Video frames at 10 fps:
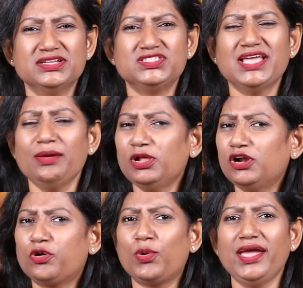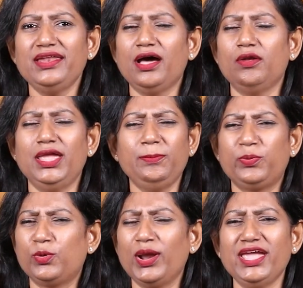Samuel cried out, he
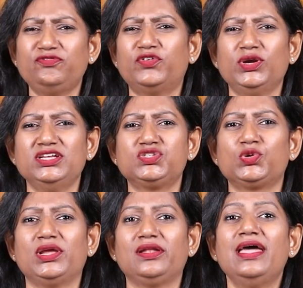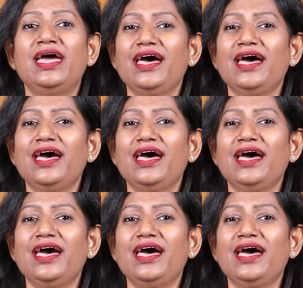prayed for Israel,